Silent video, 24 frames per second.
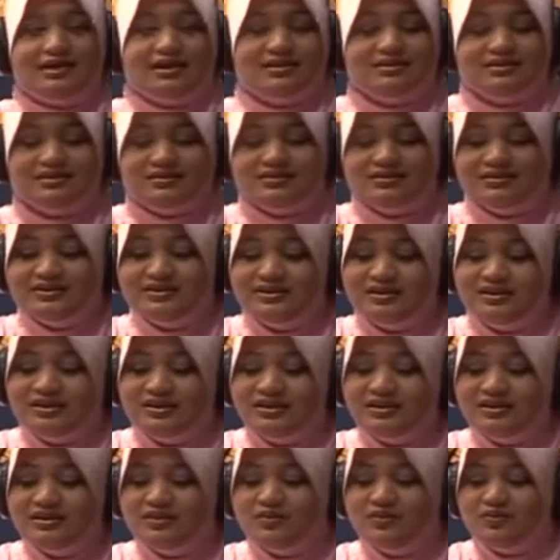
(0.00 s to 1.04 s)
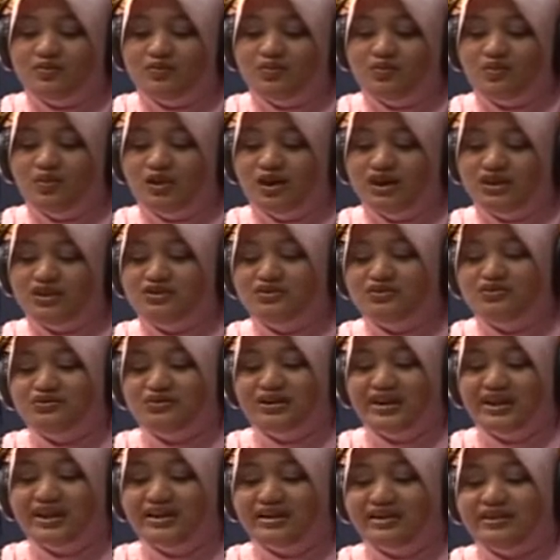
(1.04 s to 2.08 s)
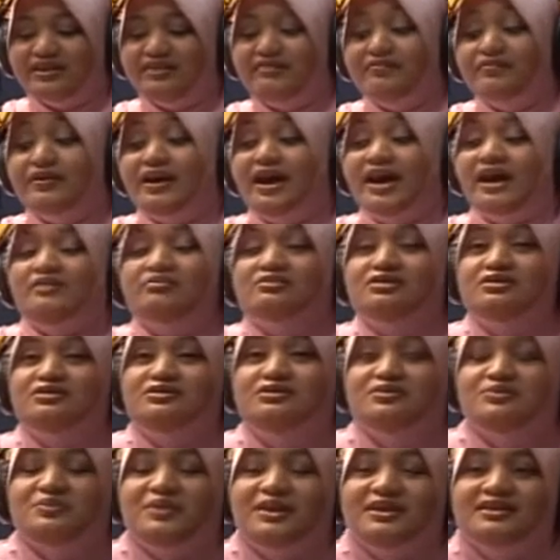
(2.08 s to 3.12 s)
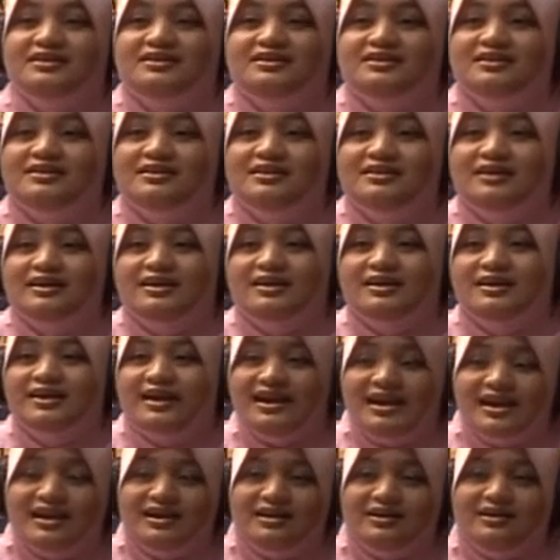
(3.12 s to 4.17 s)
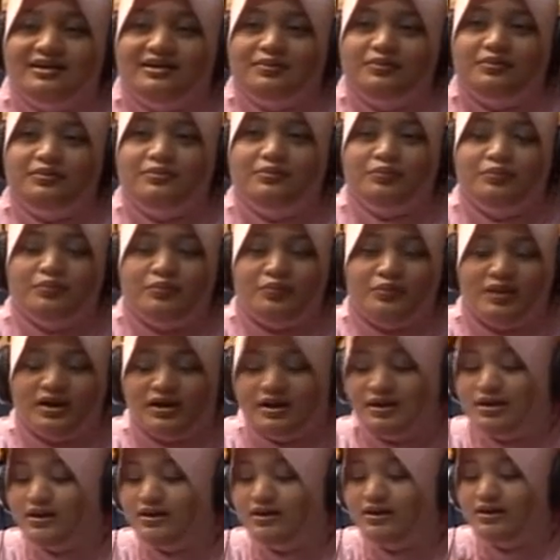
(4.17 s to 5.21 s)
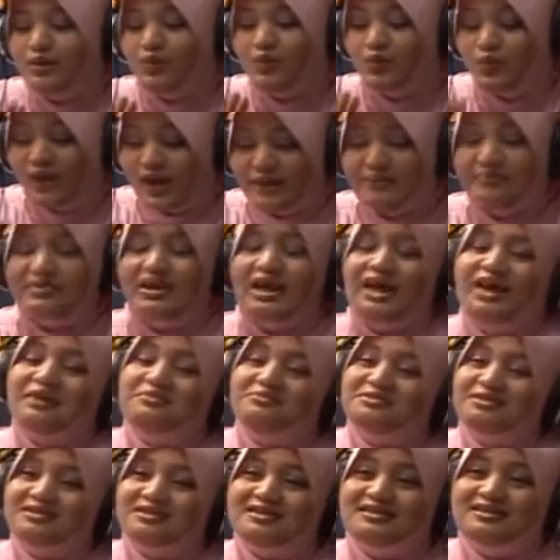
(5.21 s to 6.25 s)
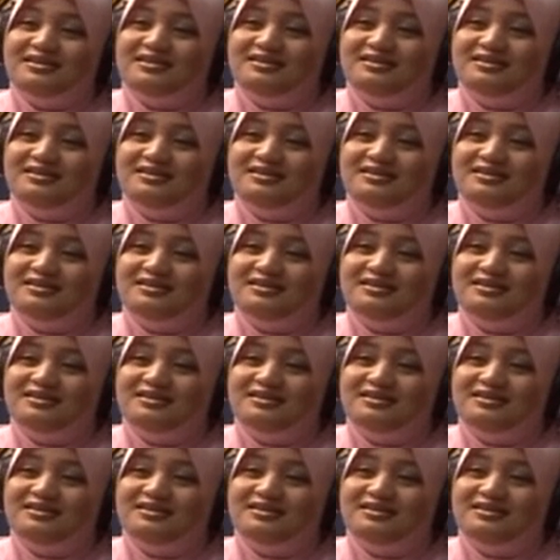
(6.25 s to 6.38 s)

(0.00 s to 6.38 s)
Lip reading: next question is, what do native apps do better than web apps?